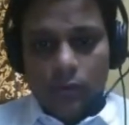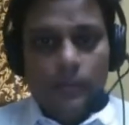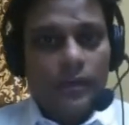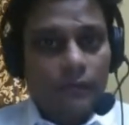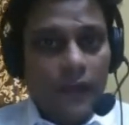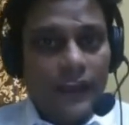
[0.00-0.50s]

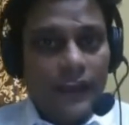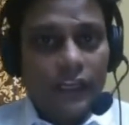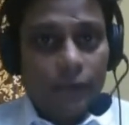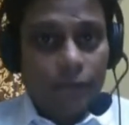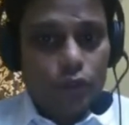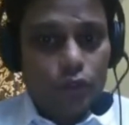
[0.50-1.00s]
but White,
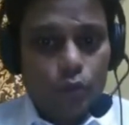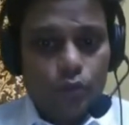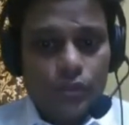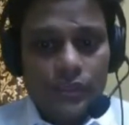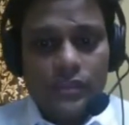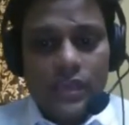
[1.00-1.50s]
if he
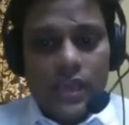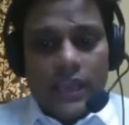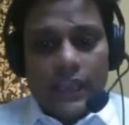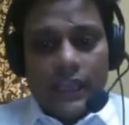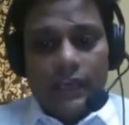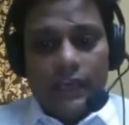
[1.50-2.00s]
chooses,
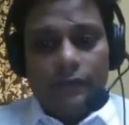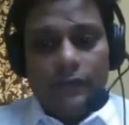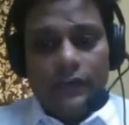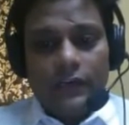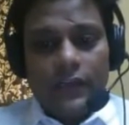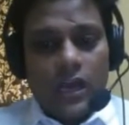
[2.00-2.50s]
can
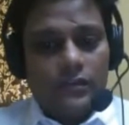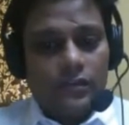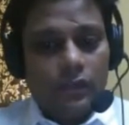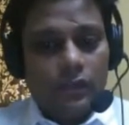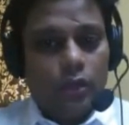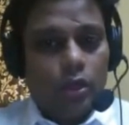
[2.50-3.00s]
definitely
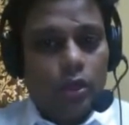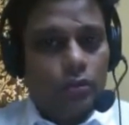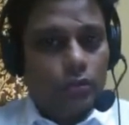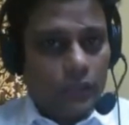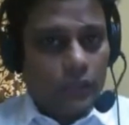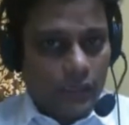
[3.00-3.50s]
castle
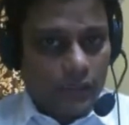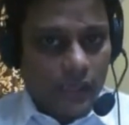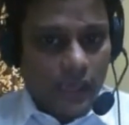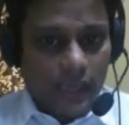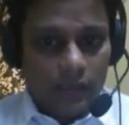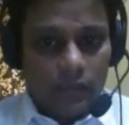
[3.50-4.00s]
the king
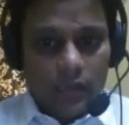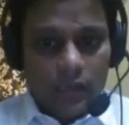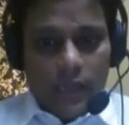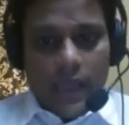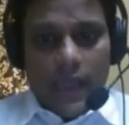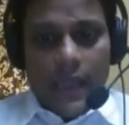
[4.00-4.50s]
side,
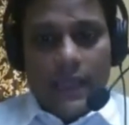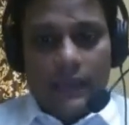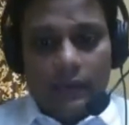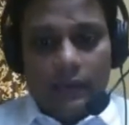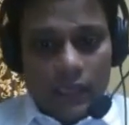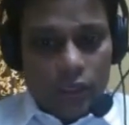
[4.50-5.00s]

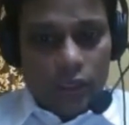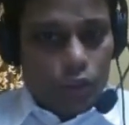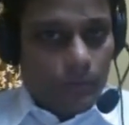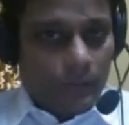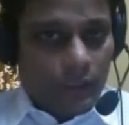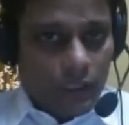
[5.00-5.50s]
and the king
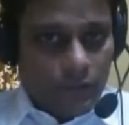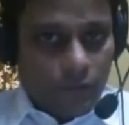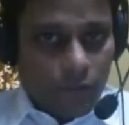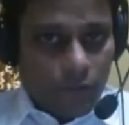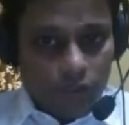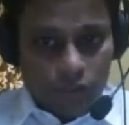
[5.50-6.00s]
should be touched
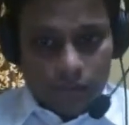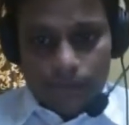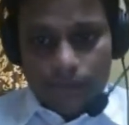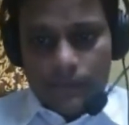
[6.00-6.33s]
first.